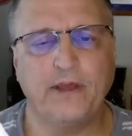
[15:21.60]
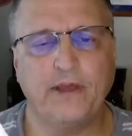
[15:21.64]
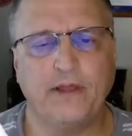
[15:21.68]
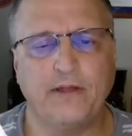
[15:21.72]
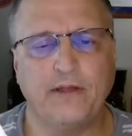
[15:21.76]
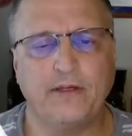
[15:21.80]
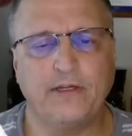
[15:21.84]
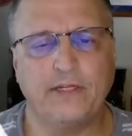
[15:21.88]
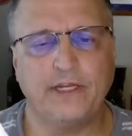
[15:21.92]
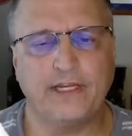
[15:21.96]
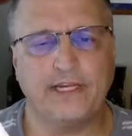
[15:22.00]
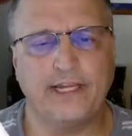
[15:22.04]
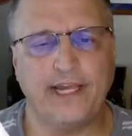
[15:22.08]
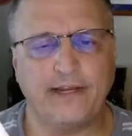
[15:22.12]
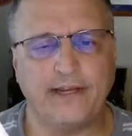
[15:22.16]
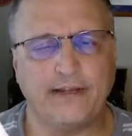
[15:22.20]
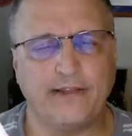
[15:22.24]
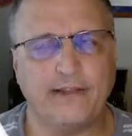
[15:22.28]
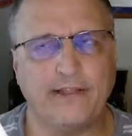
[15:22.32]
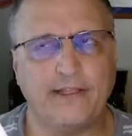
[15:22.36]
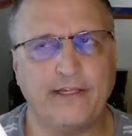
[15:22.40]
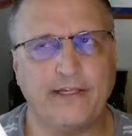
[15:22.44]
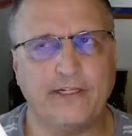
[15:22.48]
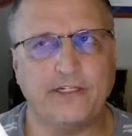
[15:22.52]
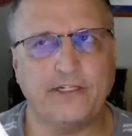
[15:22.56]
to
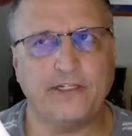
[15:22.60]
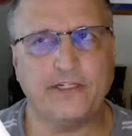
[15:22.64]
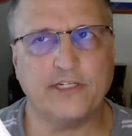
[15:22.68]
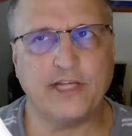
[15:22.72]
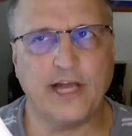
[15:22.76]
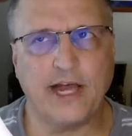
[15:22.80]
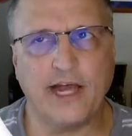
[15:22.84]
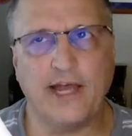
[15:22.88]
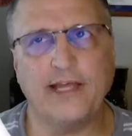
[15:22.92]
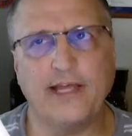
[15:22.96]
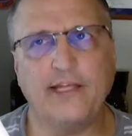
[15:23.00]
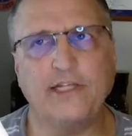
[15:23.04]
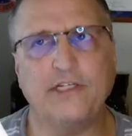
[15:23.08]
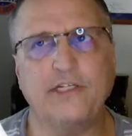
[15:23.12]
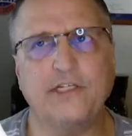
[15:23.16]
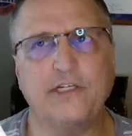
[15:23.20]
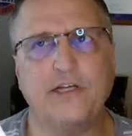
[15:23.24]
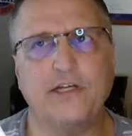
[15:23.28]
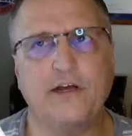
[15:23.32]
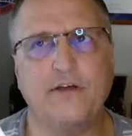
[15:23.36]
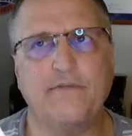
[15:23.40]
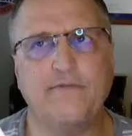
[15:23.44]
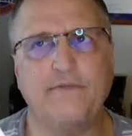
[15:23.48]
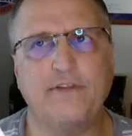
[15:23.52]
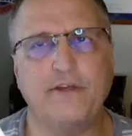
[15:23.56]
get the size
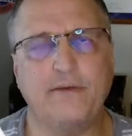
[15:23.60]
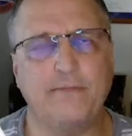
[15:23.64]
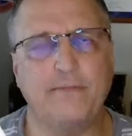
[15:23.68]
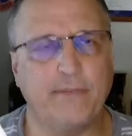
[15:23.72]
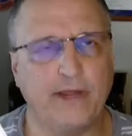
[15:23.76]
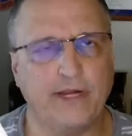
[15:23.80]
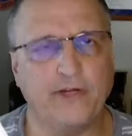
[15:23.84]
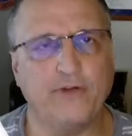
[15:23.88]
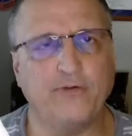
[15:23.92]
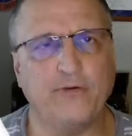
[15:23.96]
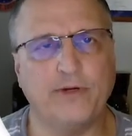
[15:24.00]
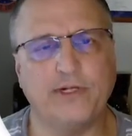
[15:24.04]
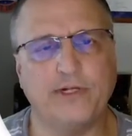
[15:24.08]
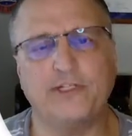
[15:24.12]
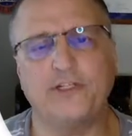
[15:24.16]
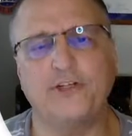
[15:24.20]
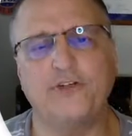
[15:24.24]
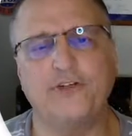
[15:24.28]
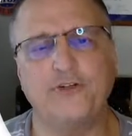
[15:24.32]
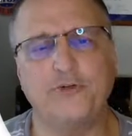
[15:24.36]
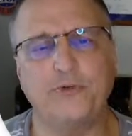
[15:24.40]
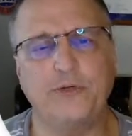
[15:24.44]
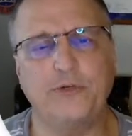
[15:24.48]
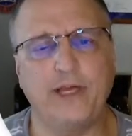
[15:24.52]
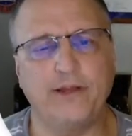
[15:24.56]
of the matrix
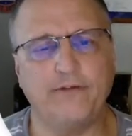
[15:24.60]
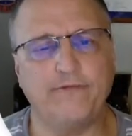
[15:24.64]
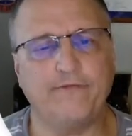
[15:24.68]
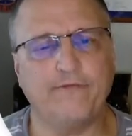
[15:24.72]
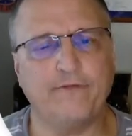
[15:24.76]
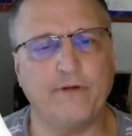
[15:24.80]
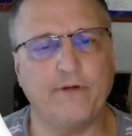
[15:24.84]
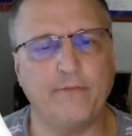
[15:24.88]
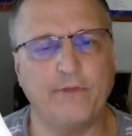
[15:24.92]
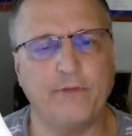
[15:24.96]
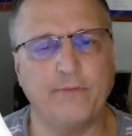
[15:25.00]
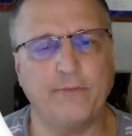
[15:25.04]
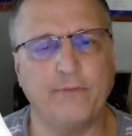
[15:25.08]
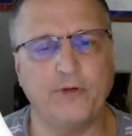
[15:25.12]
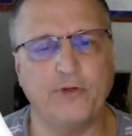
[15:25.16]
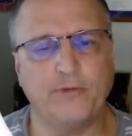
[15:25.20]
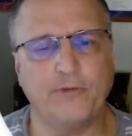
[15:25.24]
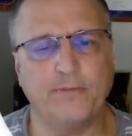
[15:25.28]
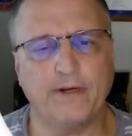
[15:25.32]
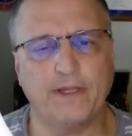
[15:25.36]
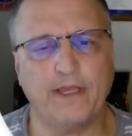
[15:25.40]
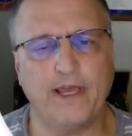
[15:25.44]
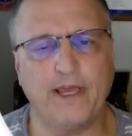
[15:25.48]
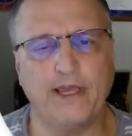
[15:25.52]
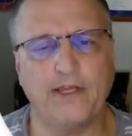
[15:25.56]
that you get from the
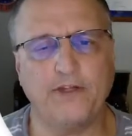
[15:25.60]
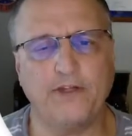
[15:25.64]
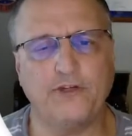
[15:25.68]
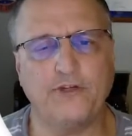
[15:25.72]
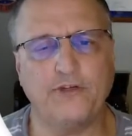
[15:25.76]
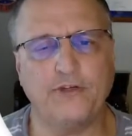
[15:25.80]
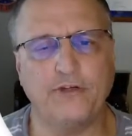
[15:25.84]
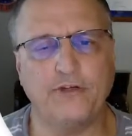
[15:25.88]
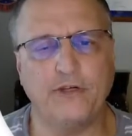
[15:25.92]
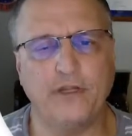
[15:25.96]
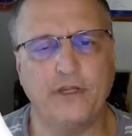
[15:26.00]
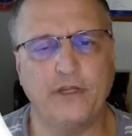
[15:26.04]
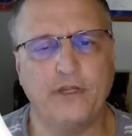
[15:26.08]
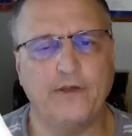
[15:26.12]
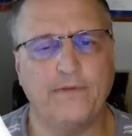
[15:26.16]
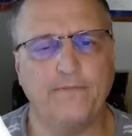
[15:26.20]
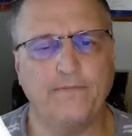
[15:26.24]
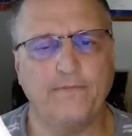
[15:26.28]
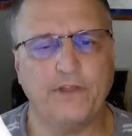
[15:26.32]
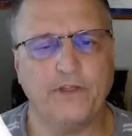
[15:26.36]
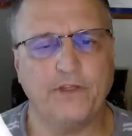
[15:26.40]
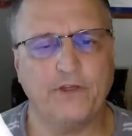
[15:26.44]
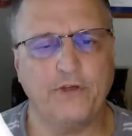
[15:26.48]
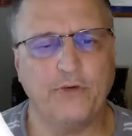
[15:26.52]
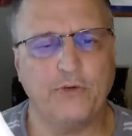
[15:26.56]
multiplication,
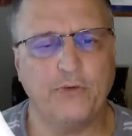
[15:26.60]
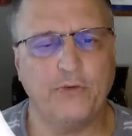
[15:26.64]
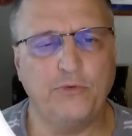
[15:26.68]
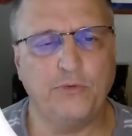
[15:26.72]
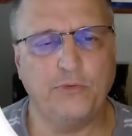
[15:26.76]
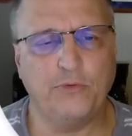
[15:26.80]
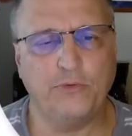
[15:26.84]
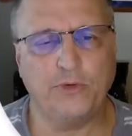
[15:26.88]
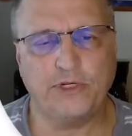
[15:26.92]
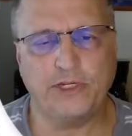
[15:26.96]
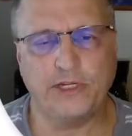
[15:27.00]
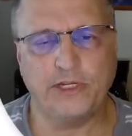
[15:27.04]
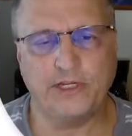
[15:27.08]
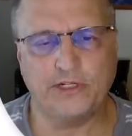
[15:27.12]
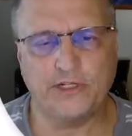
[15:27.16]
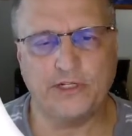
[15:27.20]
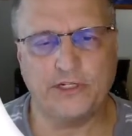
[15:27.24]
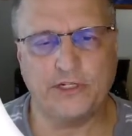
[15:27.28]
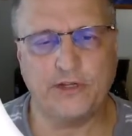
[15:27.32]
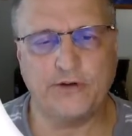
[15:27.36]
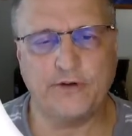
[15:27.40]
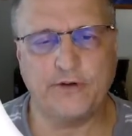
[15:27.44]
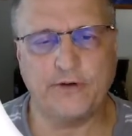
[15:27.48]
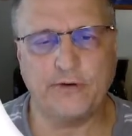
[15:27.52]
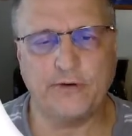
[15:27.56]
you would
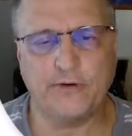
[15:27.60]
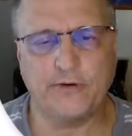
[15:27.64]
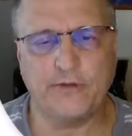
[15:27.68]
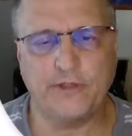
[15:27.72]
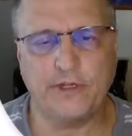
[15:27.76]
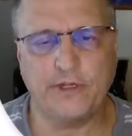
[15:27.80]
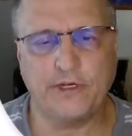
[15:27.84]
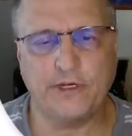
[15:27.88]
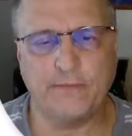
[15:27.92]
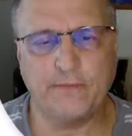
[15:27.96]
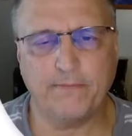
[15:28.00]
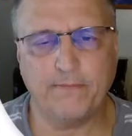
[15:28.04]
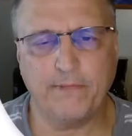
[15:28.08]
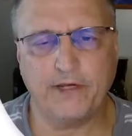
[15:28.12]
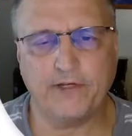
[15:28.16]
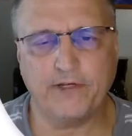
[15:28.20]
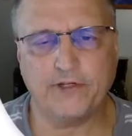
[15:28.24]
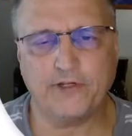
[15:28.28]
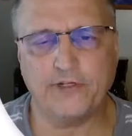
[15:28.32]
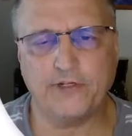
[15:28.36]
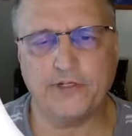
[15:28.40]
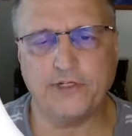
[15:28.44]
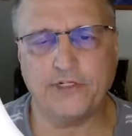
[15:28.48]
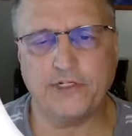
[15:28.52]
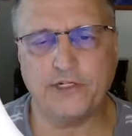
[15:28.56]
consider the
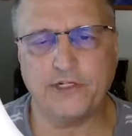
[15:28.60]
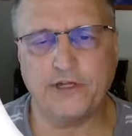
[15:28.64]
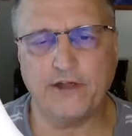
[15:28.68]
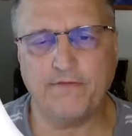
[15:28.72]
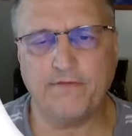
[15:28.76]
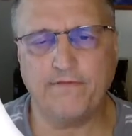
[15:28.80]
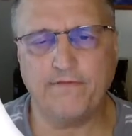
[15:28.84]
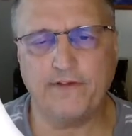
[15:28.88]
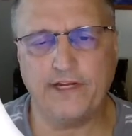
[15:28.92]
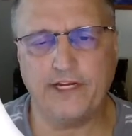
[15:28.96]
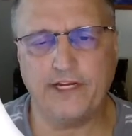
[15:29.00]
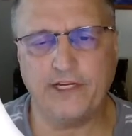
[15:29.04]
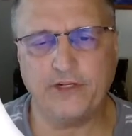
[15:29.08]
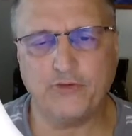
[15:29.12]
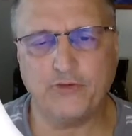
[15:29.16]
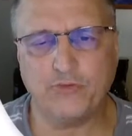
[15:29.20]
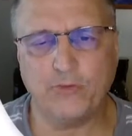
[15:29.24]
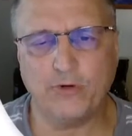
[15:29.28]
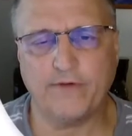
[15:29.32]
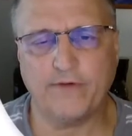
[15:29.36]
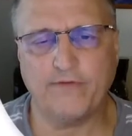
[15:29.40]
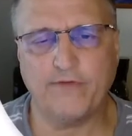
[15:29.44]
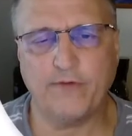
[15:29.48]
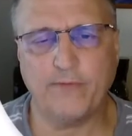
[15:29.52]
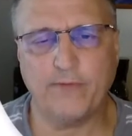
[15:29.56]
dimensions of each
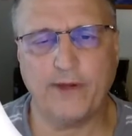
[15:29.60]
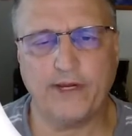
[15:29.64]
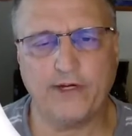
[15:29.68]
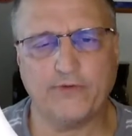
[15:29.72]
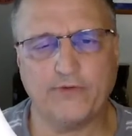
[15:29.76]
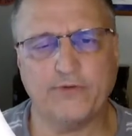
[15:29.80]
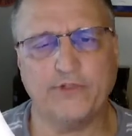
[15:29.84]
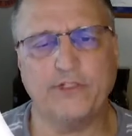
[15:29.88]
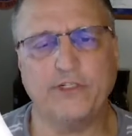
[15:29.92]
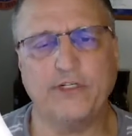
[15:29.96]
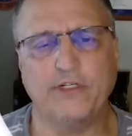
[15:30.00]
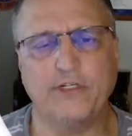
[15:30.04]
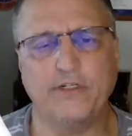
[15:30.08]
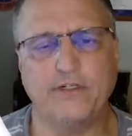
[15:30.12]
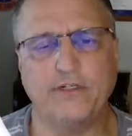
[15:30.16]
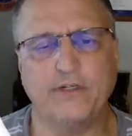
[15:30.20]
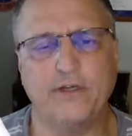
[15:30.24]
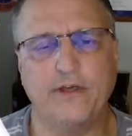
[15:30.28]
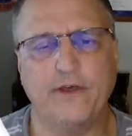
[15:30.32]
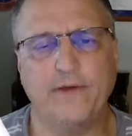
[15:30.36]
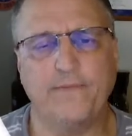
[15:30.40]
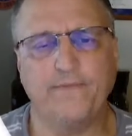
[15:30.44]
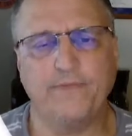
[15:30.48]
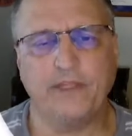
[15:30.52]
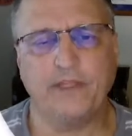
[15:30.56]
one of the matrices.
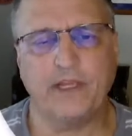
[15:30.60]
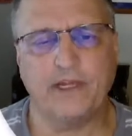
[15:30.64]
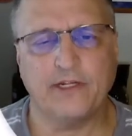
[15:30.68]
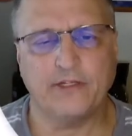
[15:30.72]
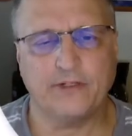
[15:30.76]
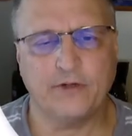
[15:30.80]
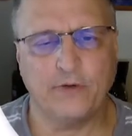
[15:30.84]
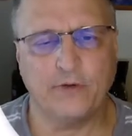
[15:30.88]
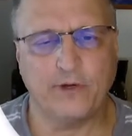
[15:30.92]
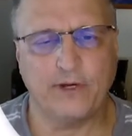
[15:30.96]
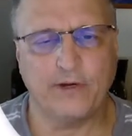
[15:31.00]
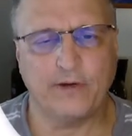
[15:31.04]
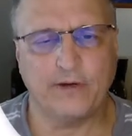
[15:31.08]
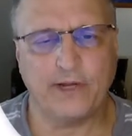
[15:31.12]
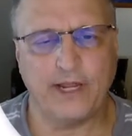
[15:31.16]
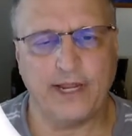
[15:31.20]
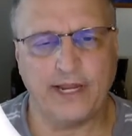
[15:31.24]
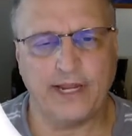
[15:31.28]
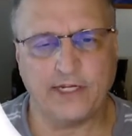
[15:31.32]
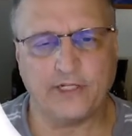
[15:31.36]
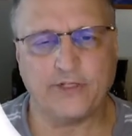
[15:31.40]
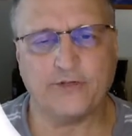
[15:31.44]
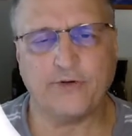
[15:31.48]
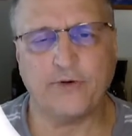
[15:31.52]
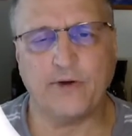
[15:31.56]
So in
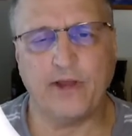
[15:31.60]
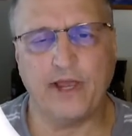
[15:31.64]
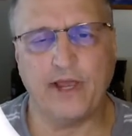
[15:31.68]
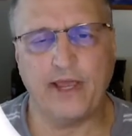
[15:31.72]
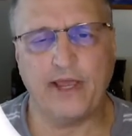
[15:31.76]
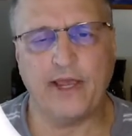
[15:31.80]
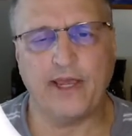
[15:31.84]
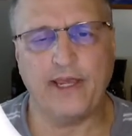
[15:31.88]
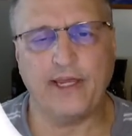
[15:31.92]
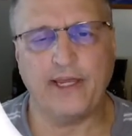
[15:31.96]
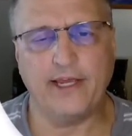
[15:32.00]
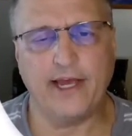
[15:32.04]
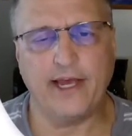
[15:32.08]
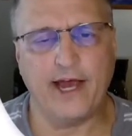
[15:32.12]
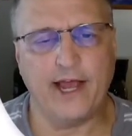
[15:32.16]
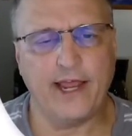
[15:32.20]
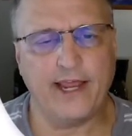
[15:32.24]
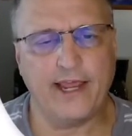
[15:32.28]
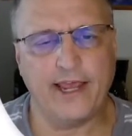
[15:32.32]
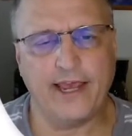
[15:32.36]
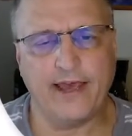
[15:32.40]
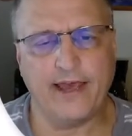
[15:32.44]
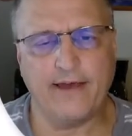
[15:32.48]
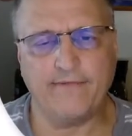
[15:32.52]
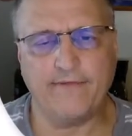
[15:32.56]
answer A, I
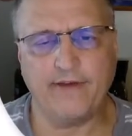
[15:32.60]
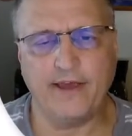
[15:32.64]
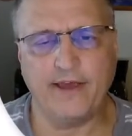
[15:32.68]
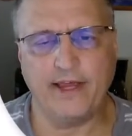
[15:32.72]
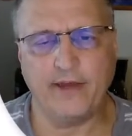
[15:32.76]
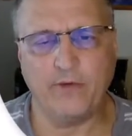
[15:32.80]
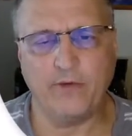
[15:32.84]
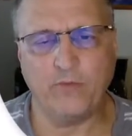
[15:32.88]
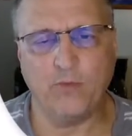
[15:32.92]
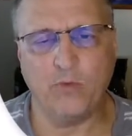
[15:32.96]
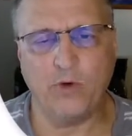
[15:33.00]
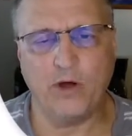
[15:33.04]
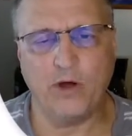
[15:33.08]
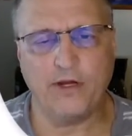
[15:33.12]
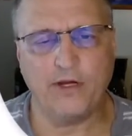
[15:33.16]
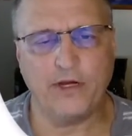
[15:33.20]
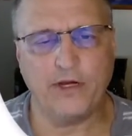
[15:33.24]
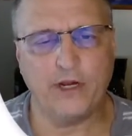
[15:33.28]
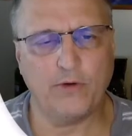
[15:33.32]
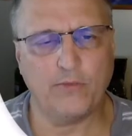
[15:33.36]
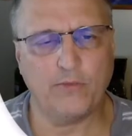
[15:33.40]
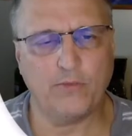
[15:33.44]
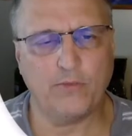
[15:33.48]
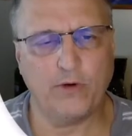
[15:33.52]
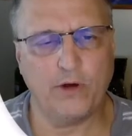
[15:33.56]
have a
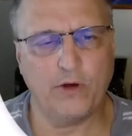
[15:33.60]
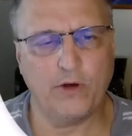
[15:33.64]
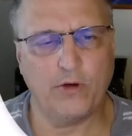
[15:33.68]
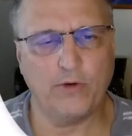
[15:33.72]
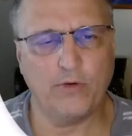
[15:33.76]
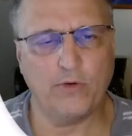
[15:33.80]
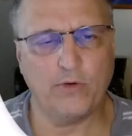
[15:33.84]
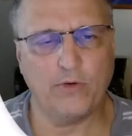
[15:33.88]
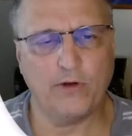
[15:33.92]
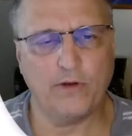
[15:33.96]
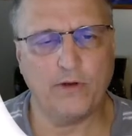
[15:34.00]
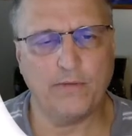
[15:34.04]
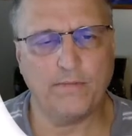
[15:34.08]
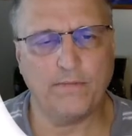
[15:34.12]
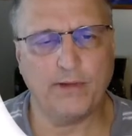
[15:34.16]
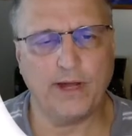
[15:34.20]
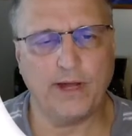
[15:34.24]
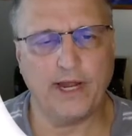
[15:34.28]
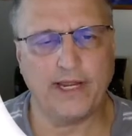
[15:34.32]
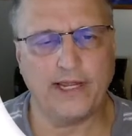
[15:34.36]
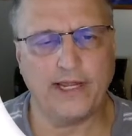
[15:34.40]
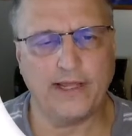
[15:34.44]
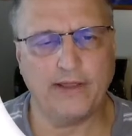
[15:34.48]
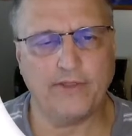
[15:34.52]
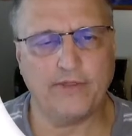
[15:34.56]
1 row
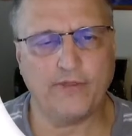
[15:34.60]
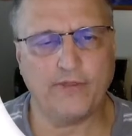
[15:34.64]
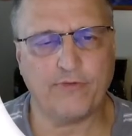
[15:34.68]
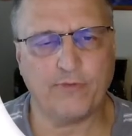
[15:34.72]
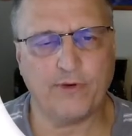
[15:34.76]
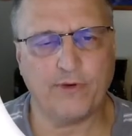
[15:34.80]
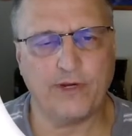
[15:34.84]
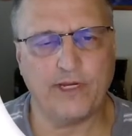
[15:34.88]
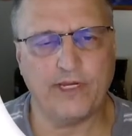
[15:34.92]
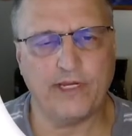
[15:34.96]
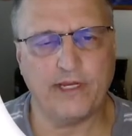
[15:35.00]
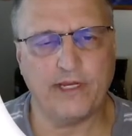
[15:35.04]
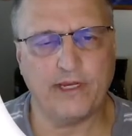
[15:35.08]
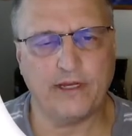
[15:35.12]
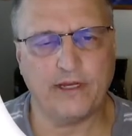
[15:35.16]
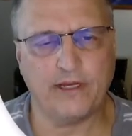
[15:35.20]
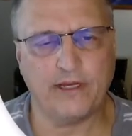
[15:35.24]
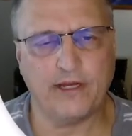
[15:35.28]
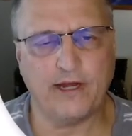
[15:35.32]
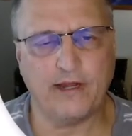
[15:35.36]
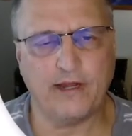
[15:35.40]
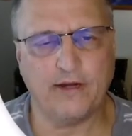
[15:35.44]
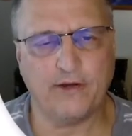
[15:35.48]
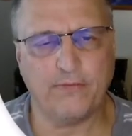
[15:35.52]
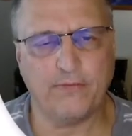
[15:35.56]
by 3
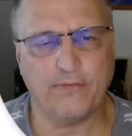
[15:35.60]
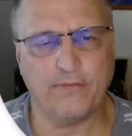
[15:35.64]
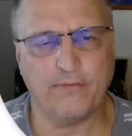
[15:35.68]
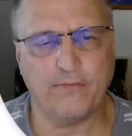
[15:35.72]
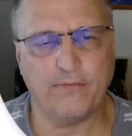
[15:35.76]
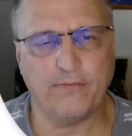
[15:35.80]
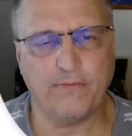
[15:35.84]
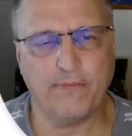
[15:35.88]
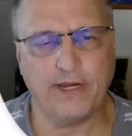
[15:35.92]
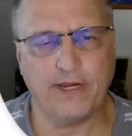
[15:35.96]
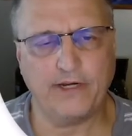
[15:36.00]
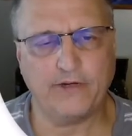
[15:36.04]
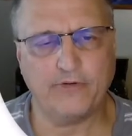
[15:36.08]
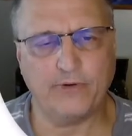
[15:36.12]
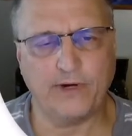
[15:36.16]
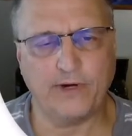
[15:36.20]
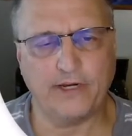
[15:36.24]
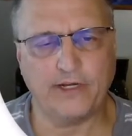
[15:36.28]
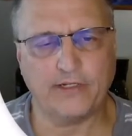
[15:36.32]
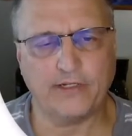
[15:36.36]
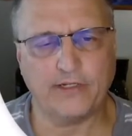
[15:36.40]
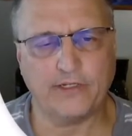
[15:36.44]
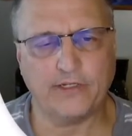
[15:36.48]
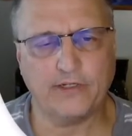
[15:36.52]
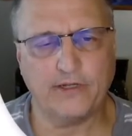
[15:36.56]
column
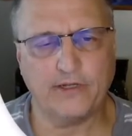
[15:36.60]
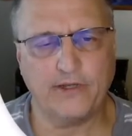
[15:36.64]
matrix,